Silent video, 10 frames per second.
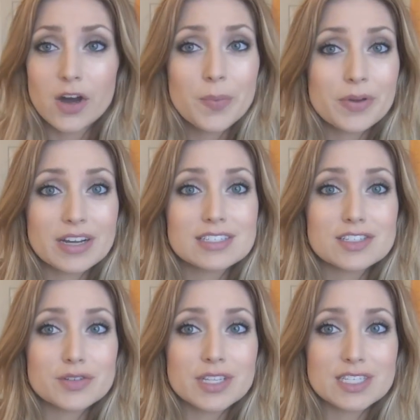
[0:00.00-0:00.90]
Hope you guys
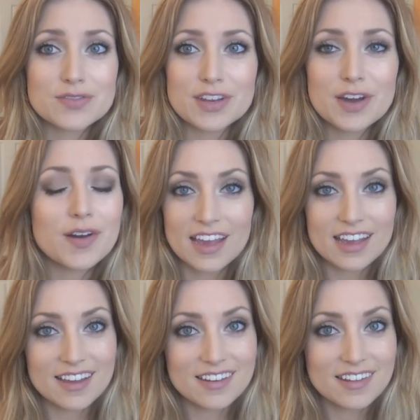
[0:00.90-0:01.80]
enjoy this video,
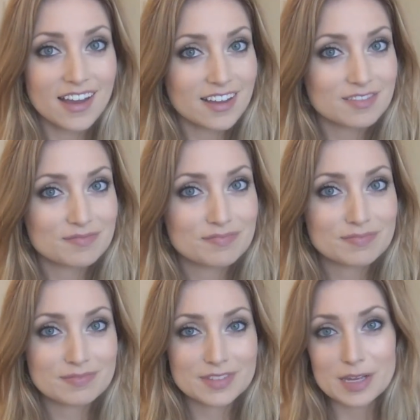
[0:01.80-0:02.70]
and yeah,
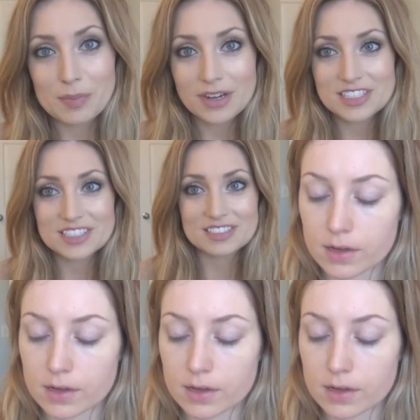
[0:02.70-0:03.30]
keep watching.